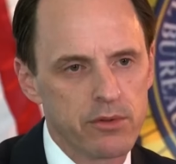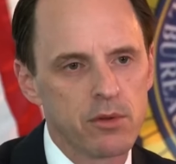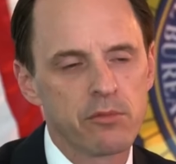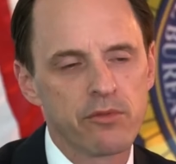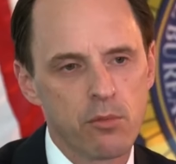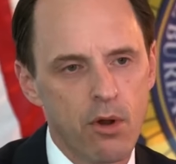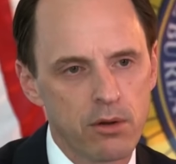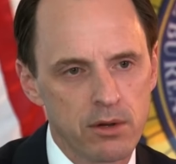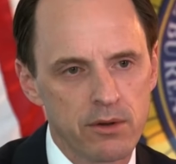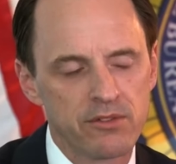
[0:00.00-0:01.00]
distance
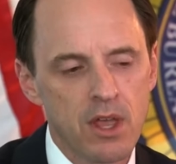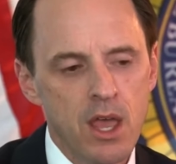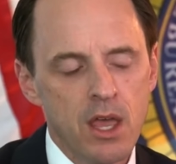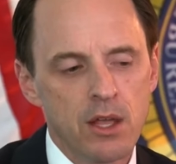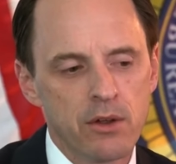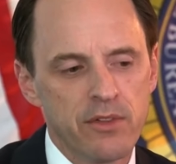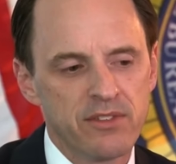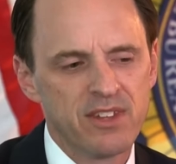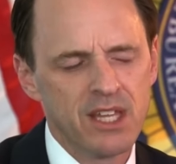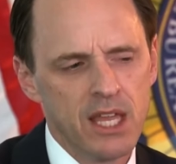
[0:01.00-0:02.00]
was on his
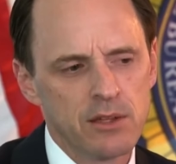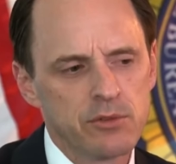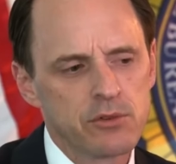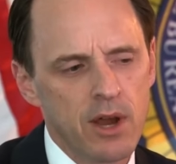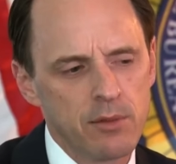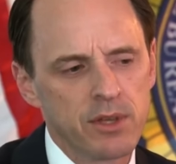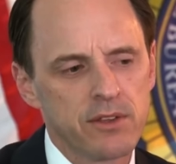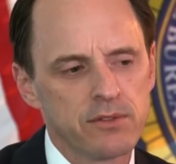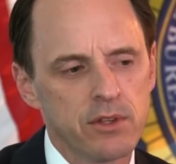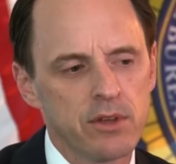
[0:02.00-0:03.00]
side. The F
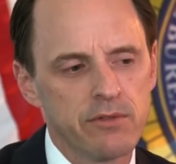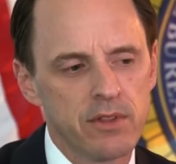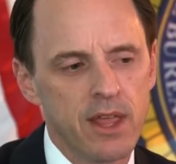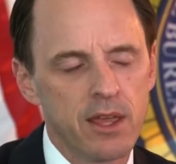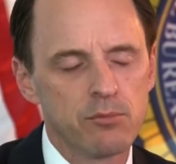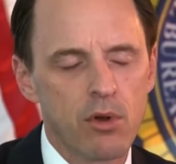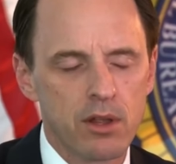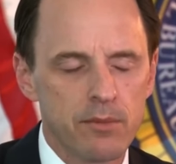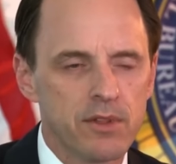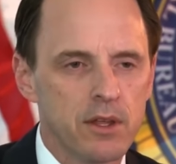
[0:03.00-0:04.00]
B I has a
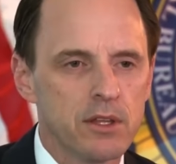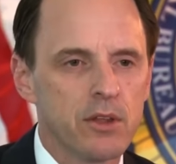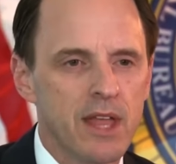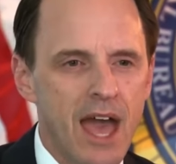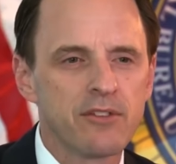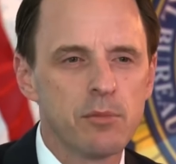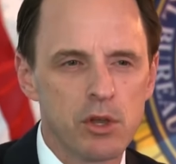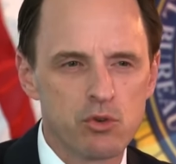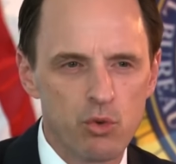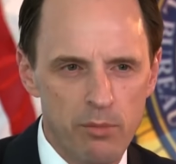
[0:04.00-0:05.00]
long reach and
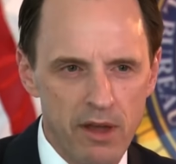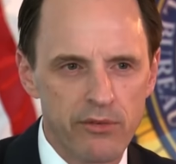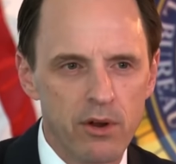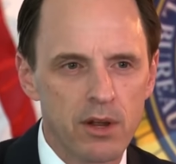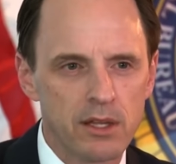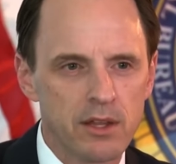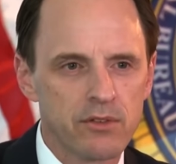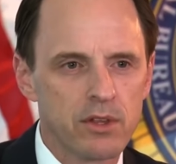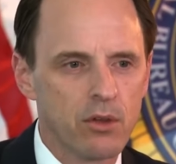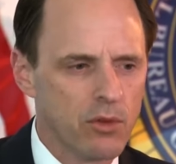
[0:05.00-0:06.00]
extraordinary law enforcement
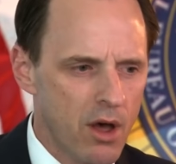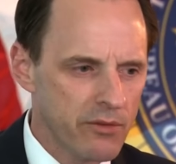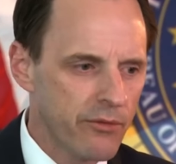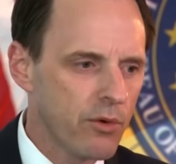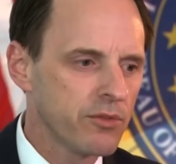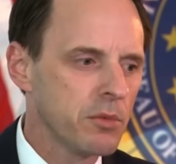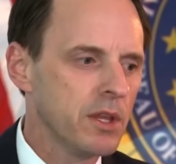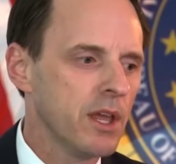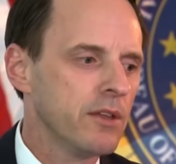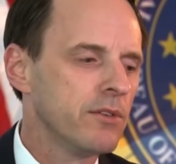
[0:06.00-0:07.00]
partnerships across the
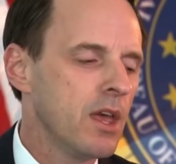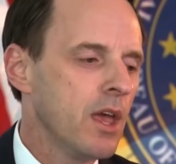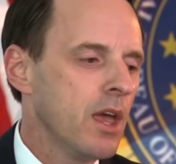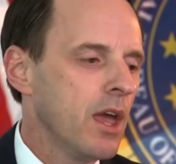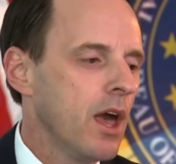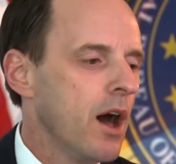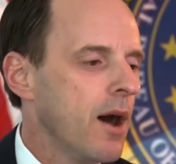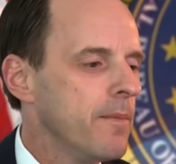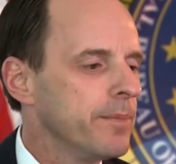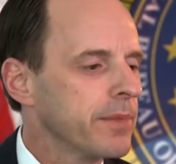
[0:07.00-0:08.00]
globe. I
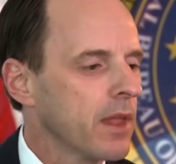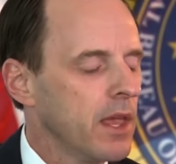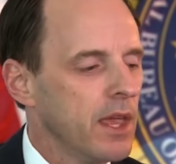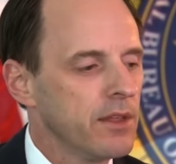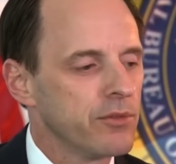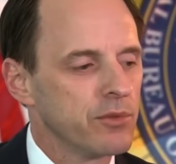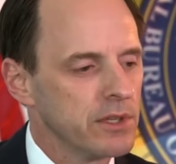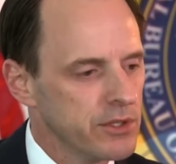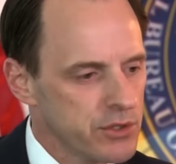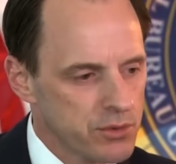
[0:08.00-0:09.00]
commend the tireless
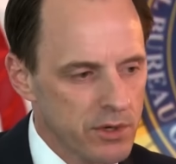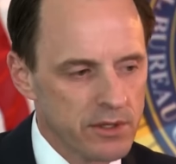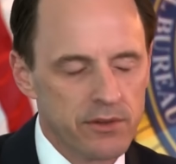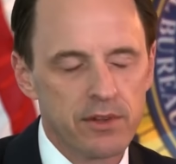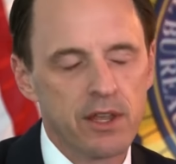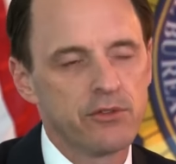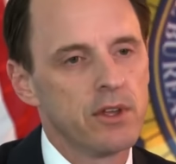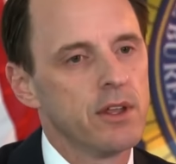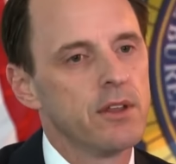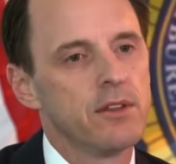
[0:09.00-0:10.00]
efforts of all our
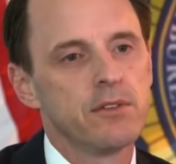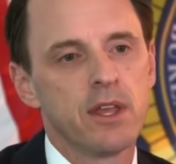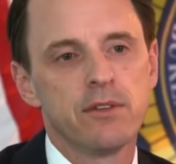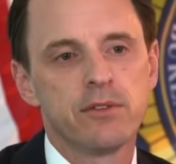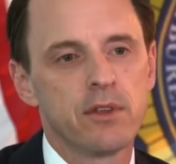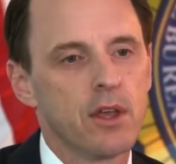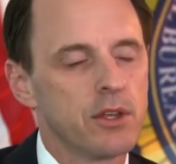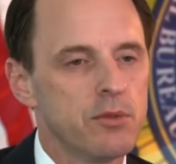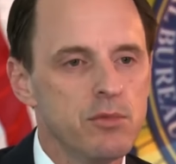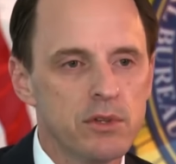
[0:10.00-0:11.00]
partners from
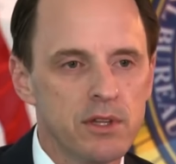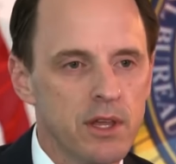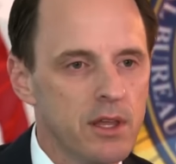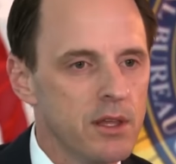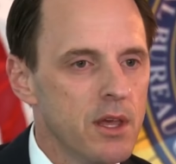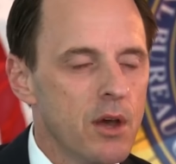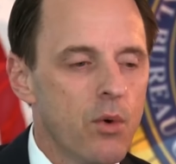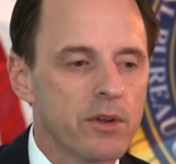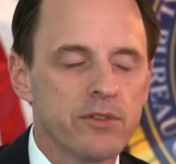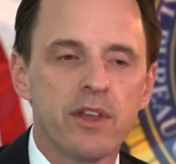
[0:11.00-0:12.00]
Milwaukee to
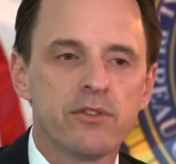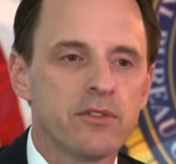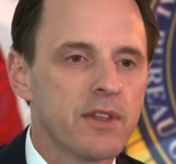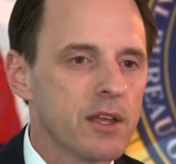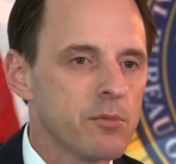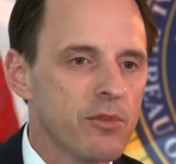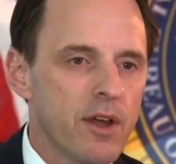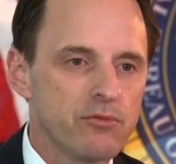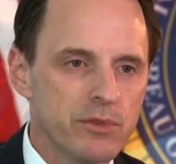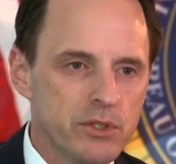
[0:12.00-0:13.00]
Mexico in
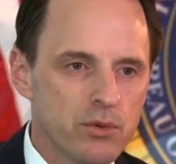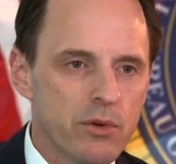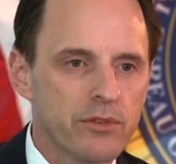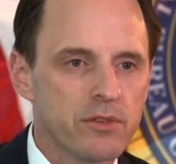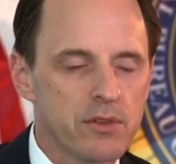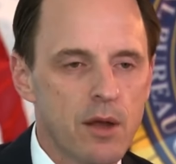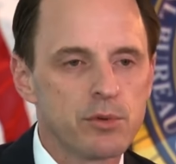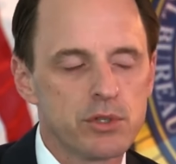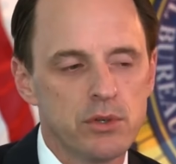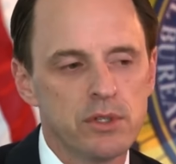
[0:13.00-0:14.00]
closely coordinating
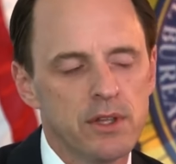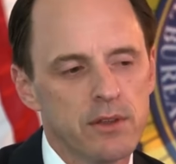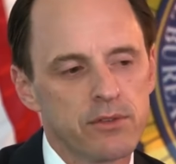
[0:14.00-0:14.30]
with the F B